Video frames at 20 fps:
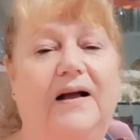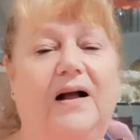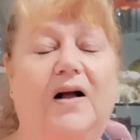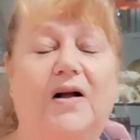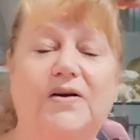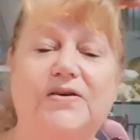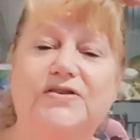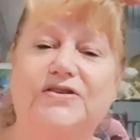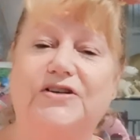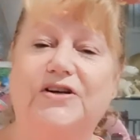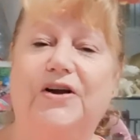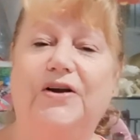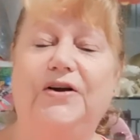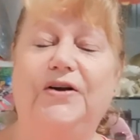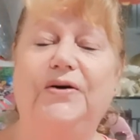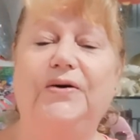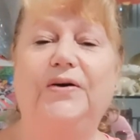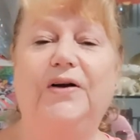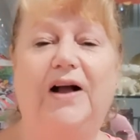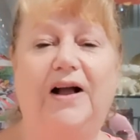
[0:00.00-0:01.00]
I'll show
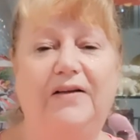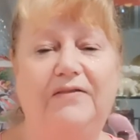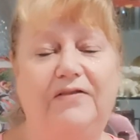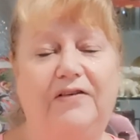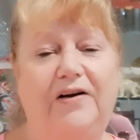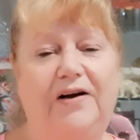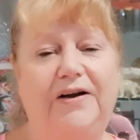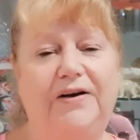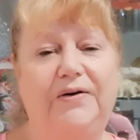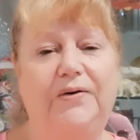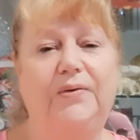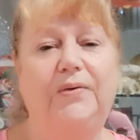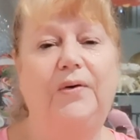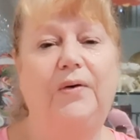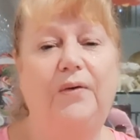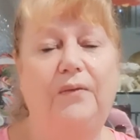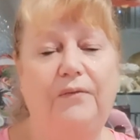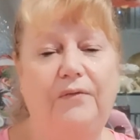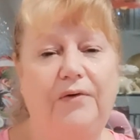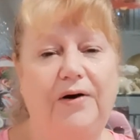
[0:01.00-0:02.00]
you a vinyl
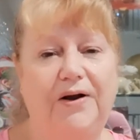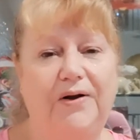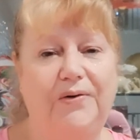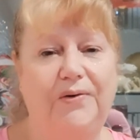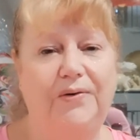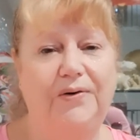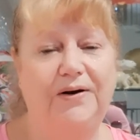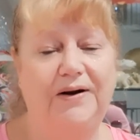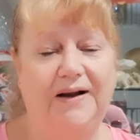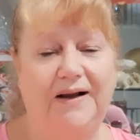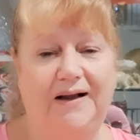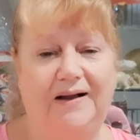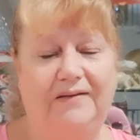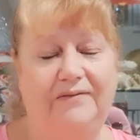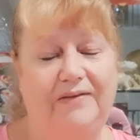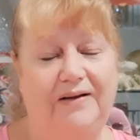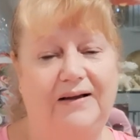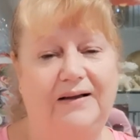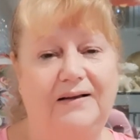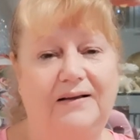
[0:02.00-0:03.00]
record
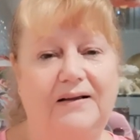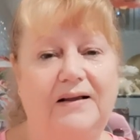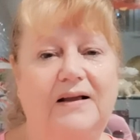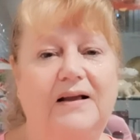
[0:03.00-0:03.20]
cover.